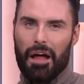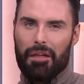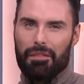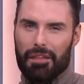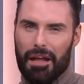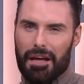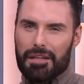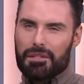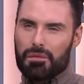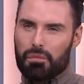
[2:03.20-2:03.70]

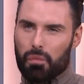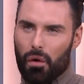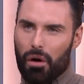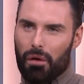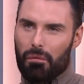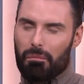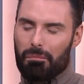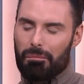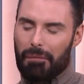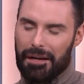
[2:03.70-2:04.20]
And that's
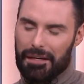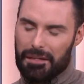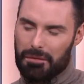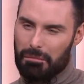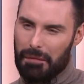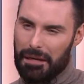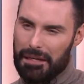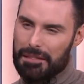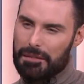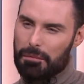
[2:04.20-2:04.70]
what
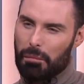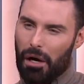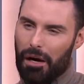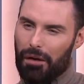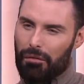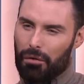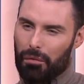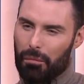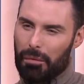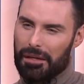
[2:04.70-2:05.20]
made me
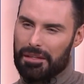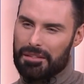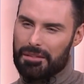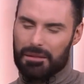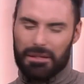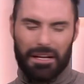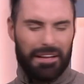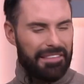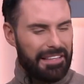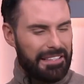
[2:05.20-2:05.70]
spiral, because
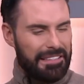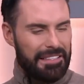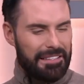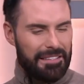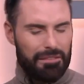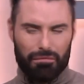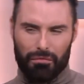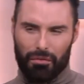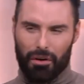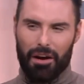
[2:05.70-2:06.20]
it's like, this
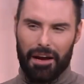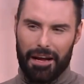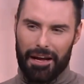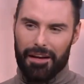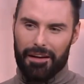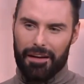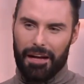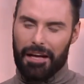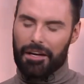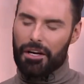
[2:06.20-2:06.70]
isn't
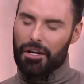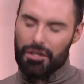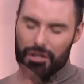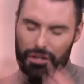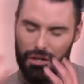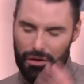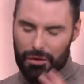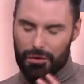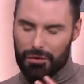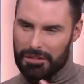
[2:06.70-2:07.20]
right. And I
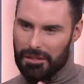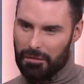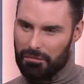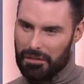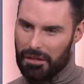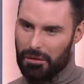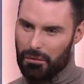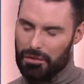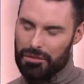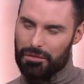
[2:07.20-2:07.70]
knew
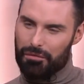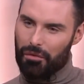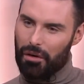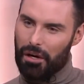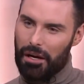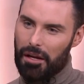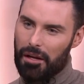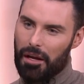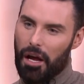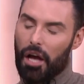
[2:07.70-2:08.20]
something wasn't
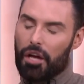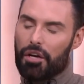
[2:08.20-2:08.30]
right.